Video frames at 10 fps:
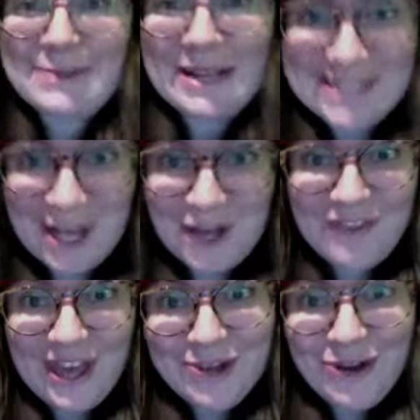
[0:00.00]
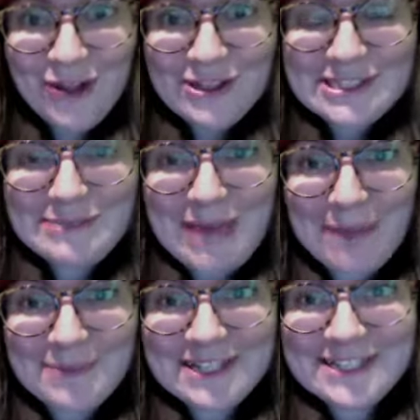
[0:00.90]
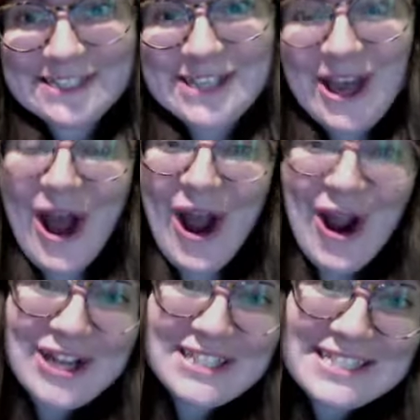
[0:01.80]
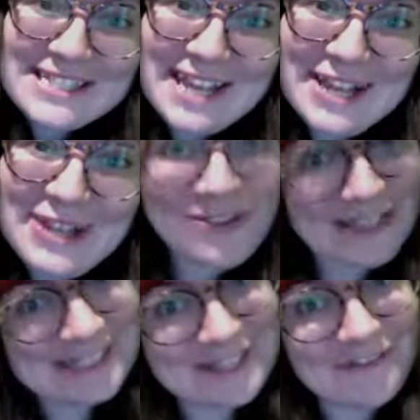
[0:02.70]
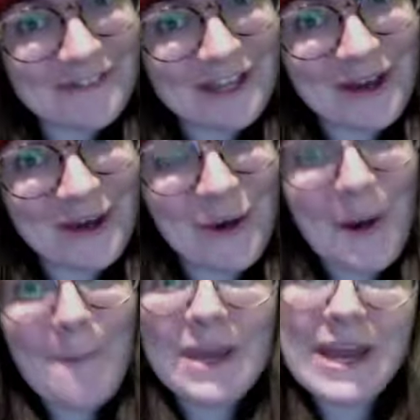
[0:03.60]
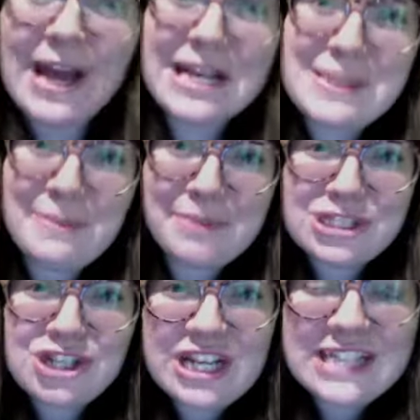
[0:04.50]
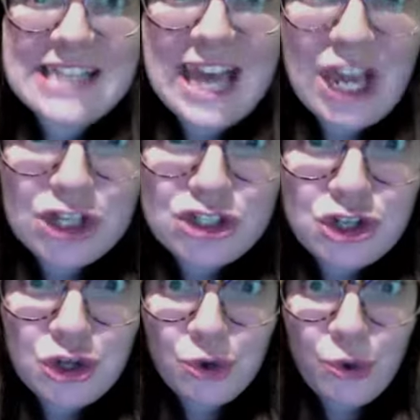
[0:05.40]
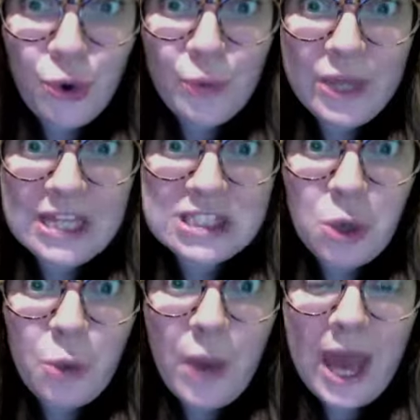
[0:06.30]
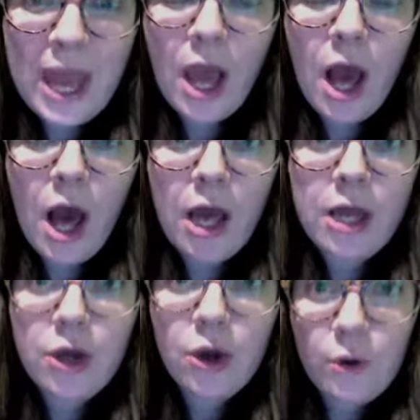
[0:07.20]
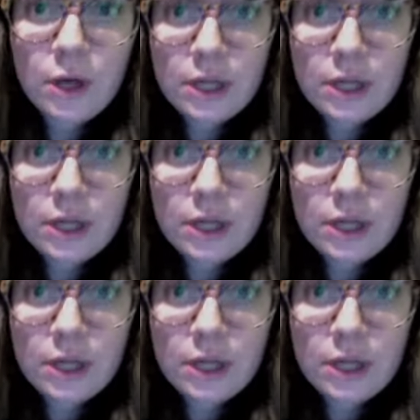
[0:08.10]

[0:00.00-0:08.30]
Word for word: myself and your other team captains are just sending you this little video because Blizzard is like two weeks away. I know,